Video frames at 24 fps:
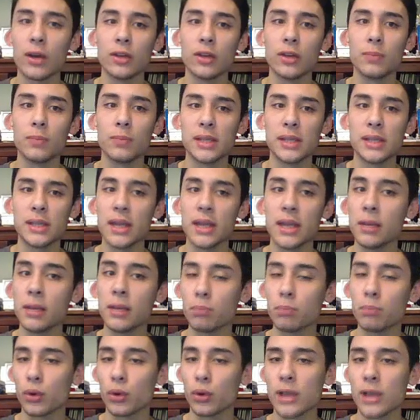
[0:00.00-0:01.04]
and they'll be
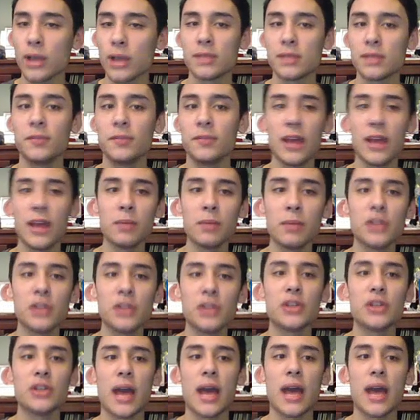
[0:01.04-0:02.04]
taking progressive damage